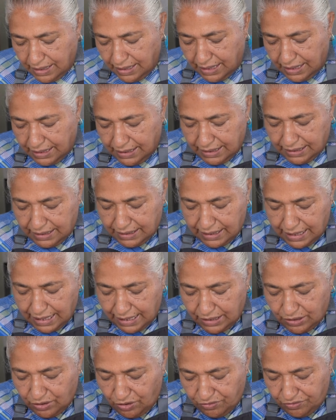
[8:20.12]
and a
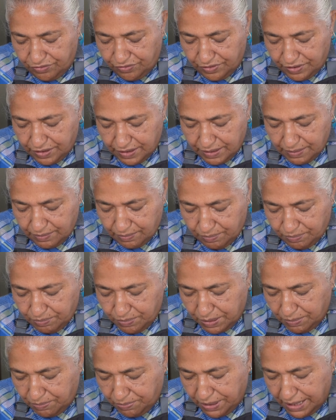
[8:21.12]
grain of
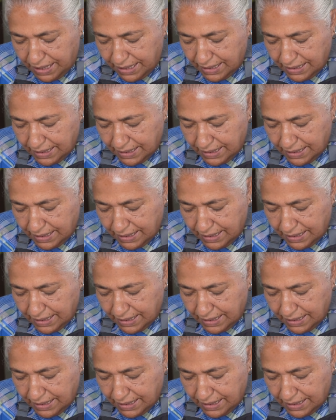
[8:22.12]
pepper.